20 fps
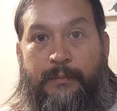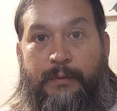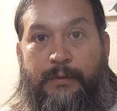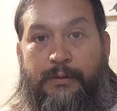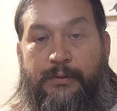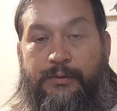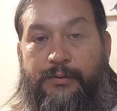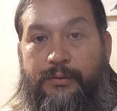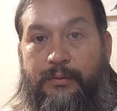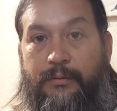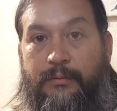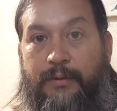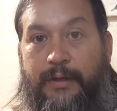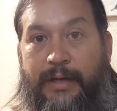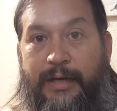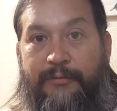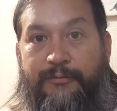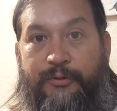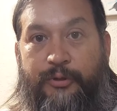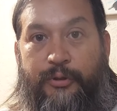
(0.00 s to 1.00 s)
So
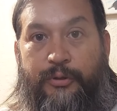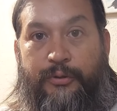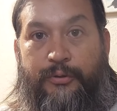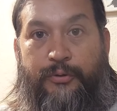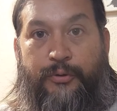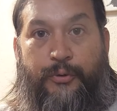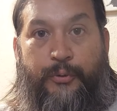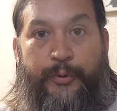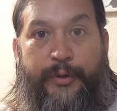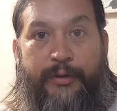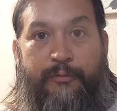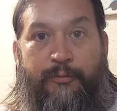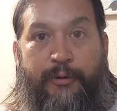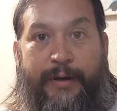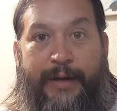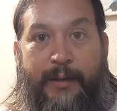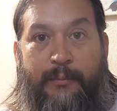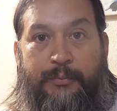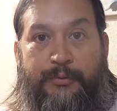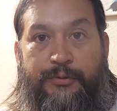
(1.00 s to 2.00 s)
after 3
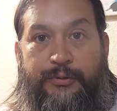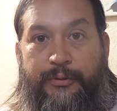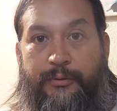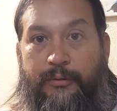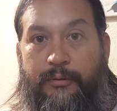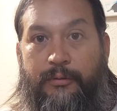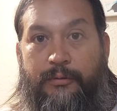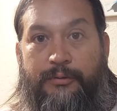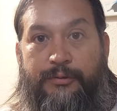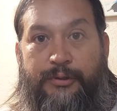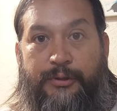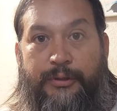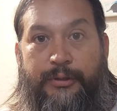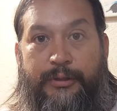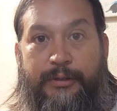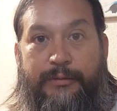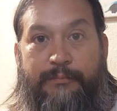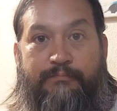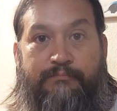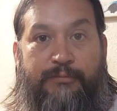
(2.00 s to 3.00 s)
wraps, you lose a
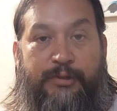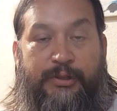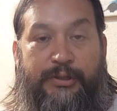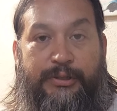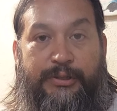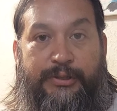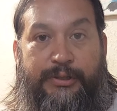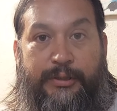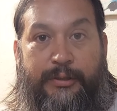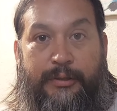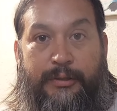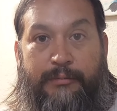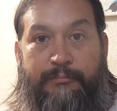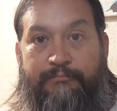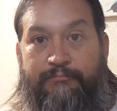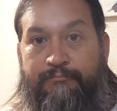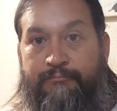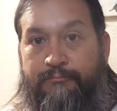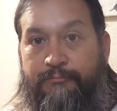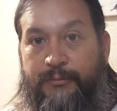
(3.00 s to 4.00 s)
good 60
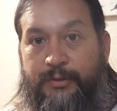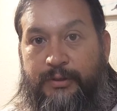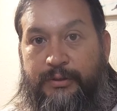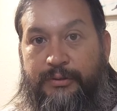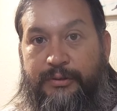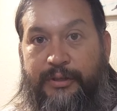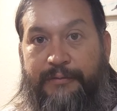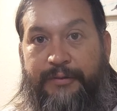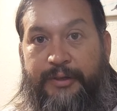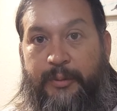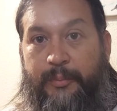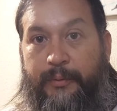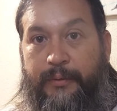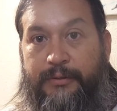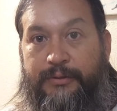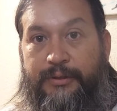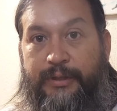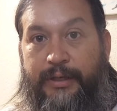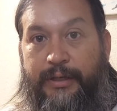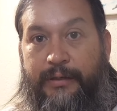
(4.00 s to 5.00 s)
to
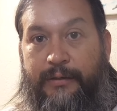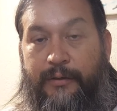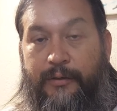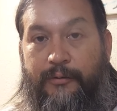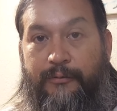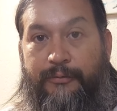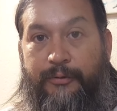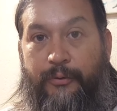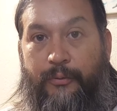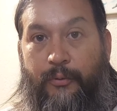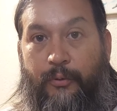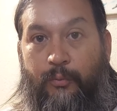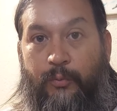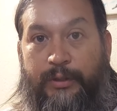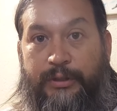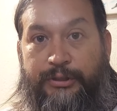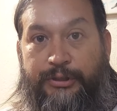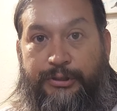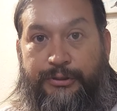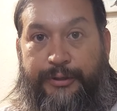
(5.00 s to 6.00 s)
70% of your
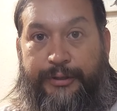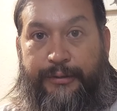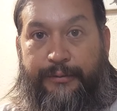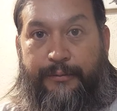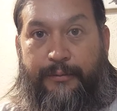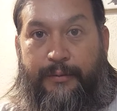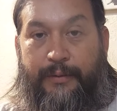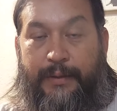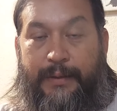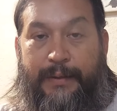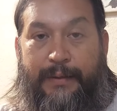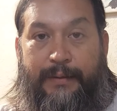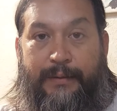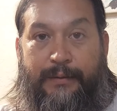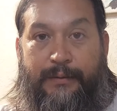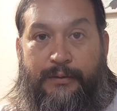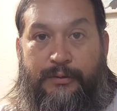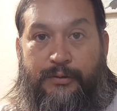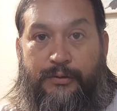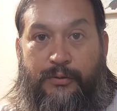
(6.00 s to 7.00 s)
winch strength.
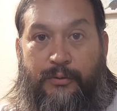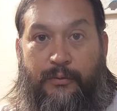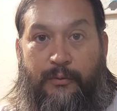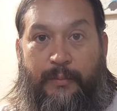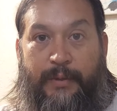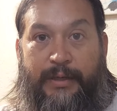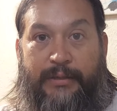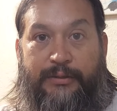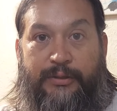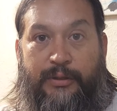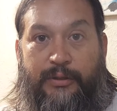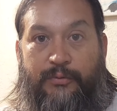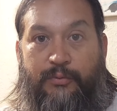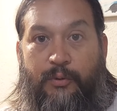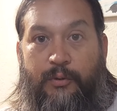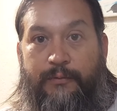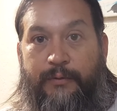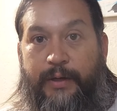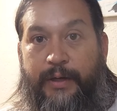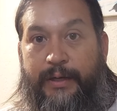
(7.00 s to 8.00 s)
So imagine a
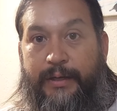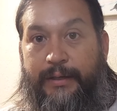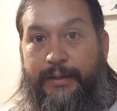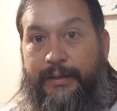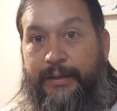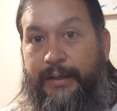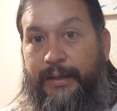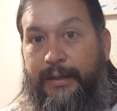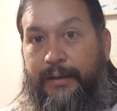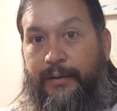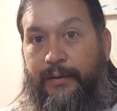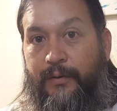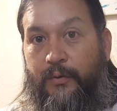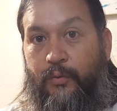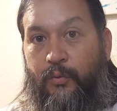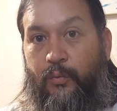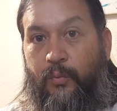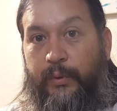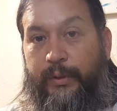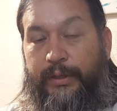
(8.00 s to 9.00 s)
12K
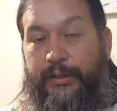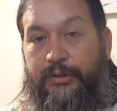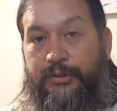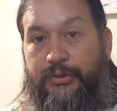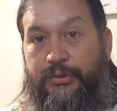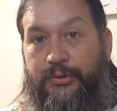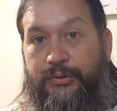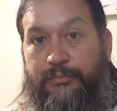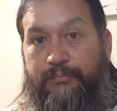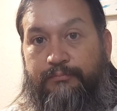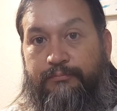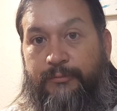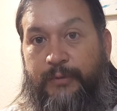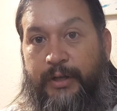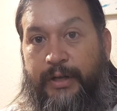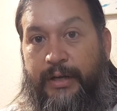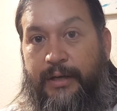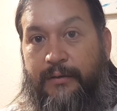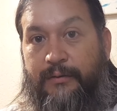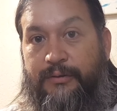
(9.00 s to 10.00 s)
winch
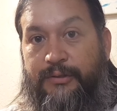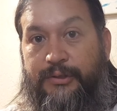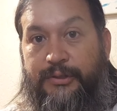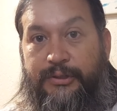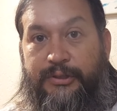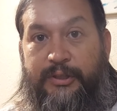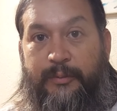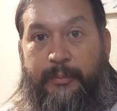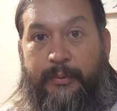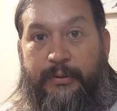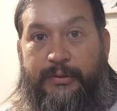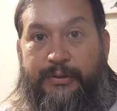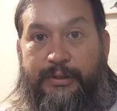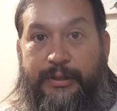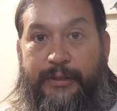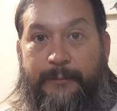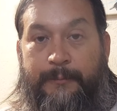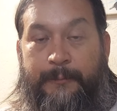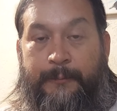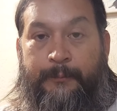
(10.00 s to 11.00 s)
down
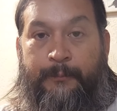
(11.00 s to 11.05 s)
60%